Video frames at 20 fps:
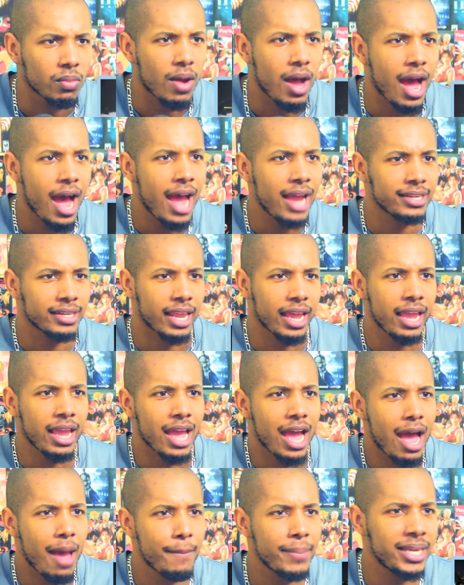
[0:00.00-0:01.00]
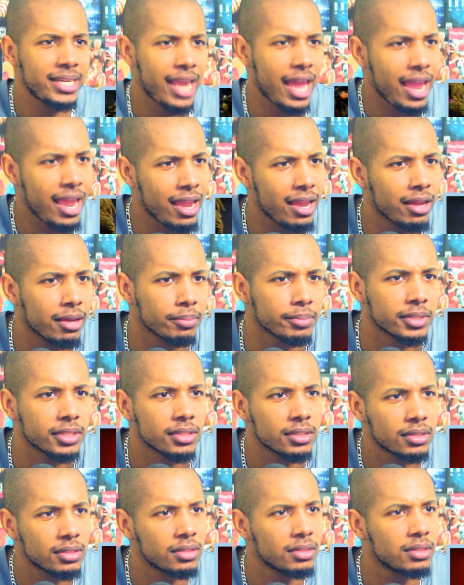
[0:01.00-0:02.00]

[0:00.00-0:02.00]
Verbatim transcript: Well, hot damn. I'll be damned.